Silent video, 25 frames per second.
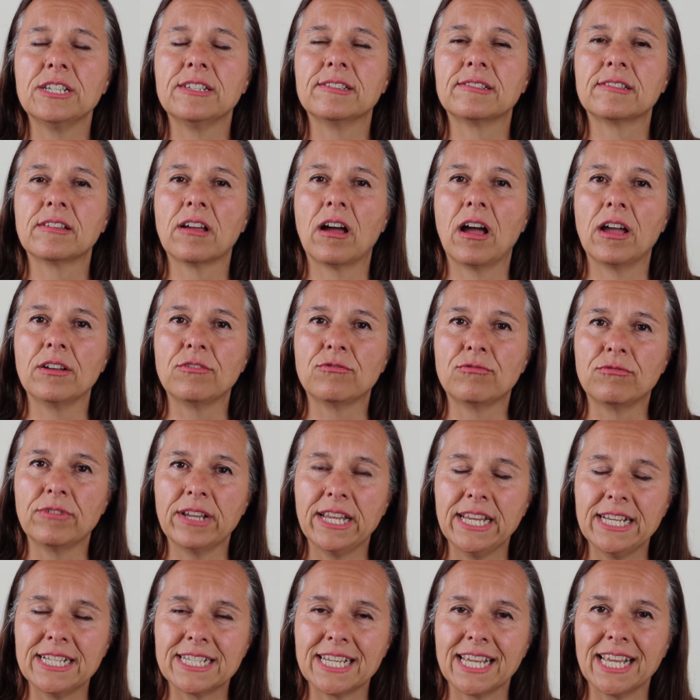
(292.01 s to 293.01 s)
started
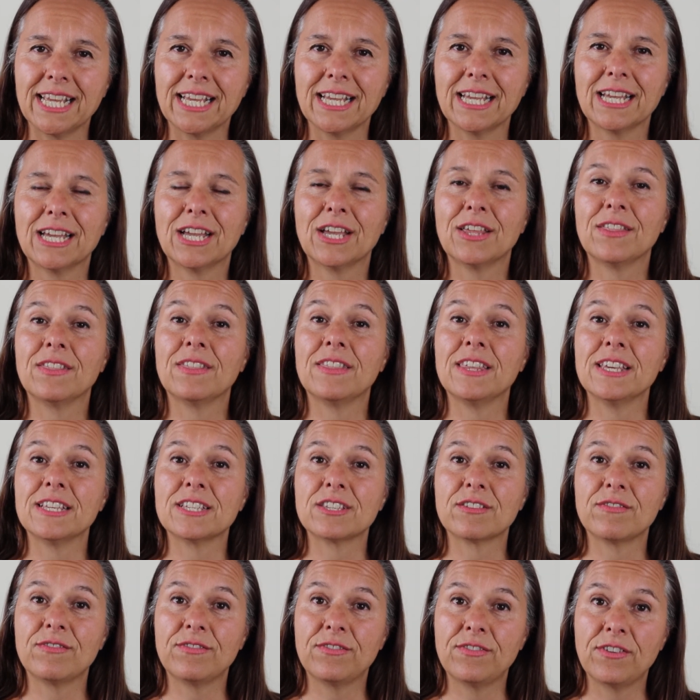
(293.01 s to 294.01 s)
reading
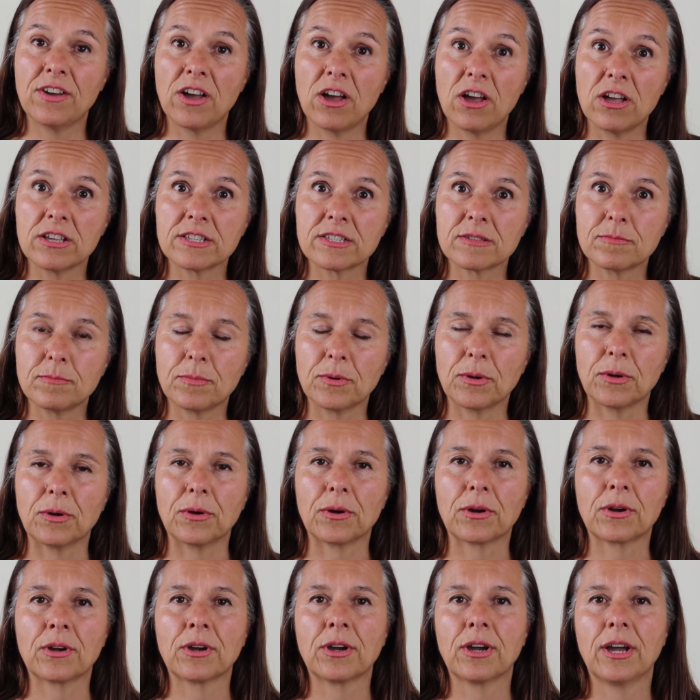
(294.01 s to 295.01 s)
this first
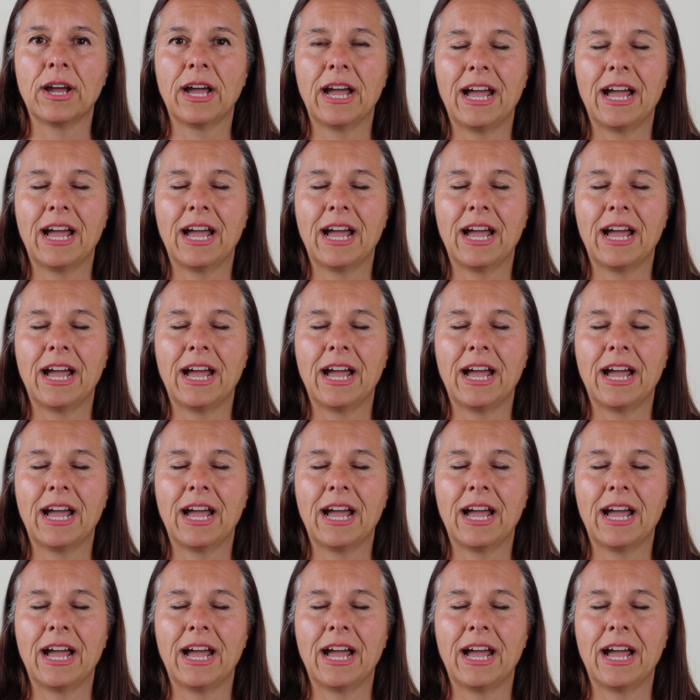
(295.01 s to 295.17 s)
book.